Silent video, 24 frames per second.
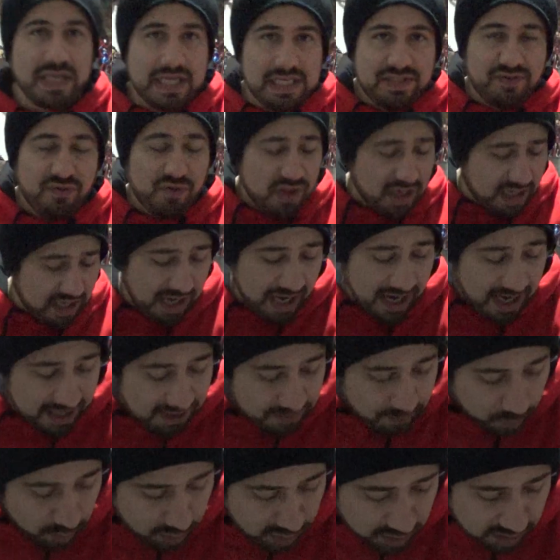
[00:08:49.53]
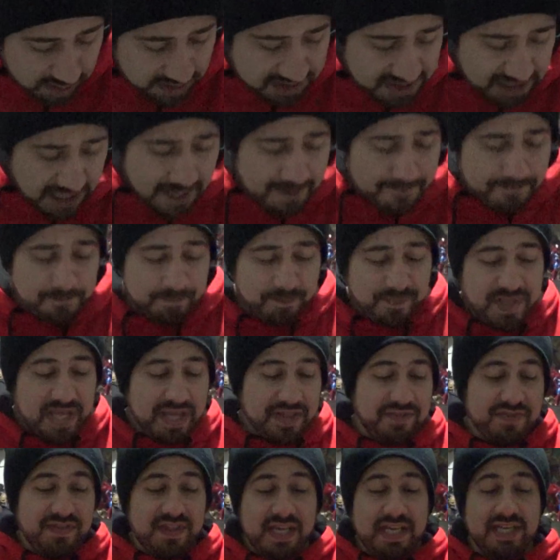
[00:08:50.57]
Thanks for the kind words.
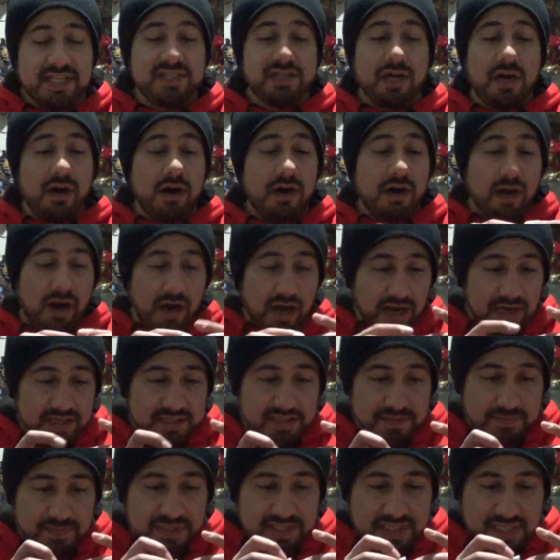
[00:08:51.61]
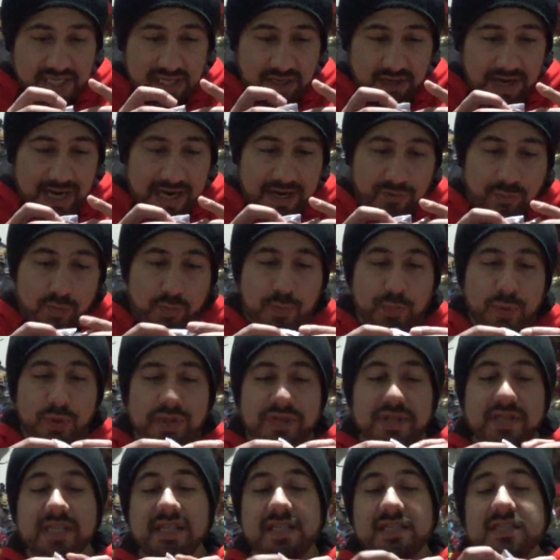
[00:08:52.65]
And these are awesome as hell. I will
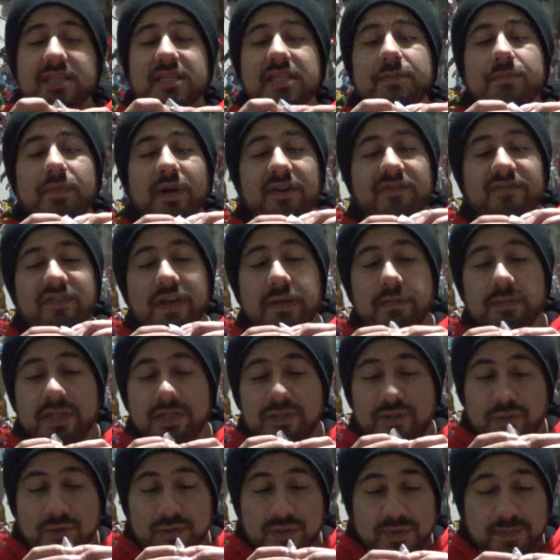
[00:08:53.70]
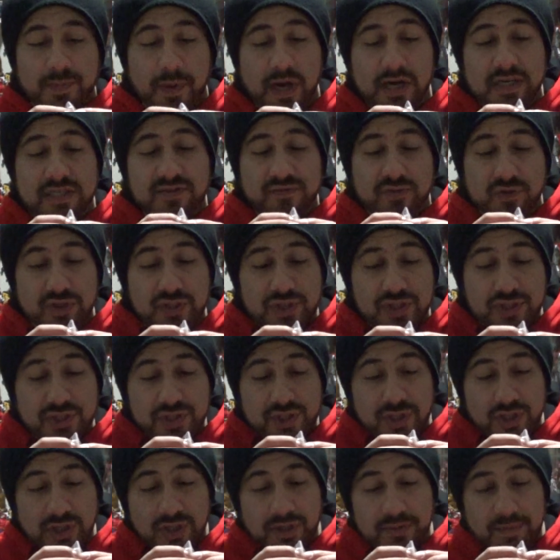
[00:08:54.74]
put this in my family jewels box for
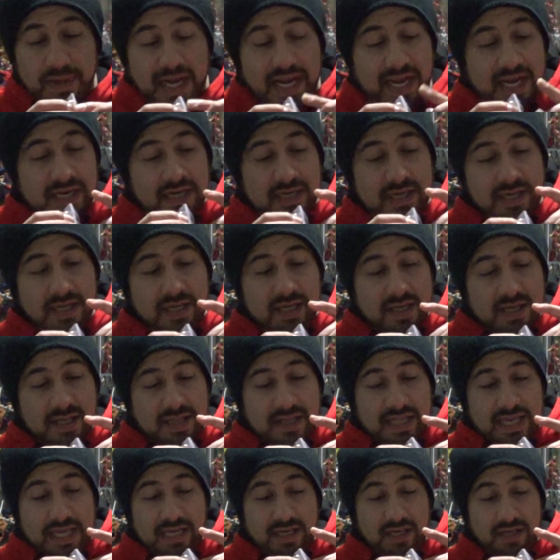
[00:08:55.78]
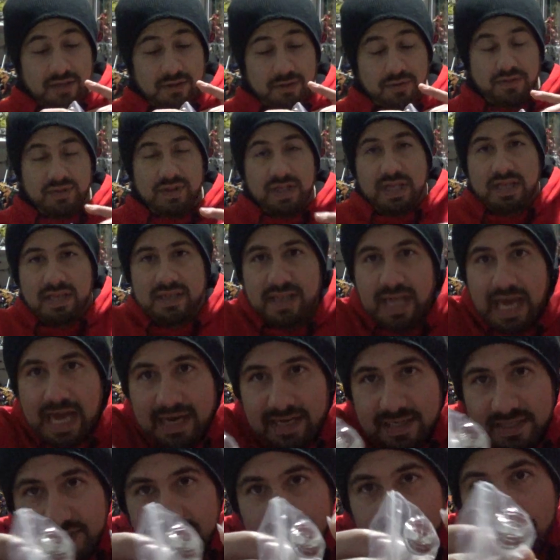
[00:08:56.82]
sure, man. Thank you. That
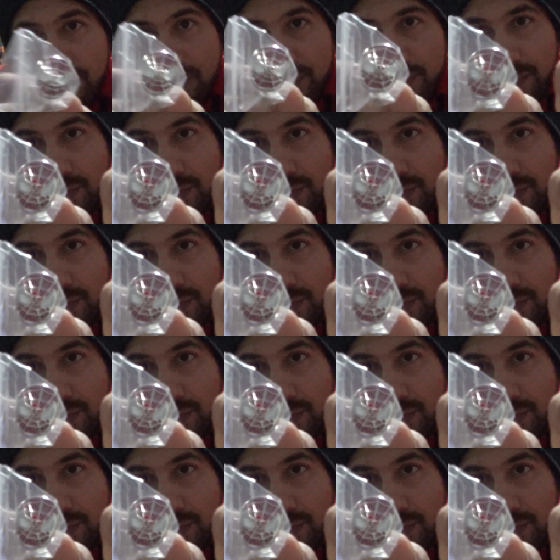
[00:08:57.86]
that is too